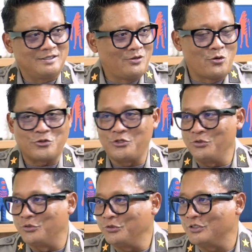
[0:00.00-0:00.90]

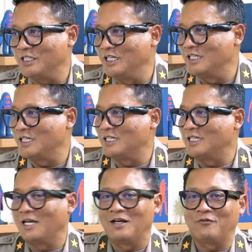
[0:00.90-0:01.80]
occurred in
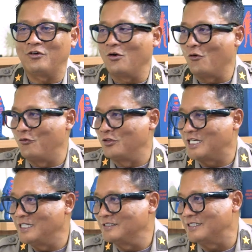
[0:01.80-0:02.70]
Francophone
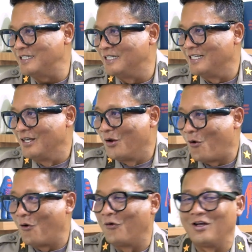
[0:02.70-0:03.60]
country, or